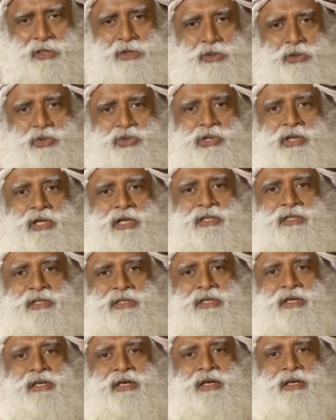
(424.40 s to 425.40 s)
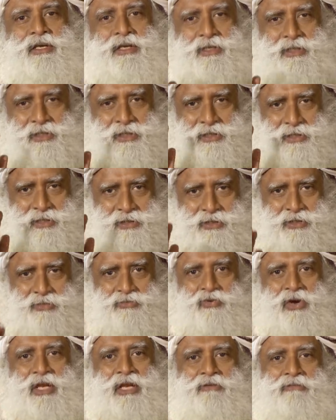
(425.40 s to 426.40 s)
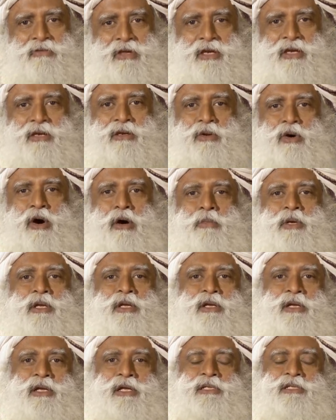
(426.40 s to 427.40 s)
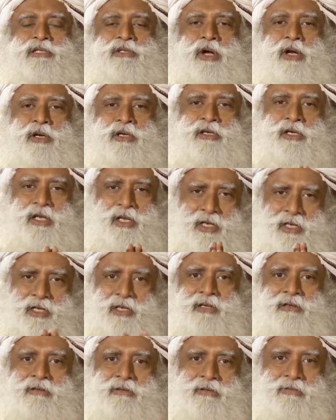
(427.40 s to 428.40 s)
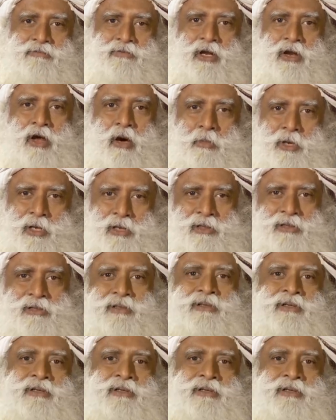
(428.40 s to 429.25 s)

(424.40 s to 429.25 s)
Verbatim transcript: it's useless, it is very, very nominal, it's not really phenomenal.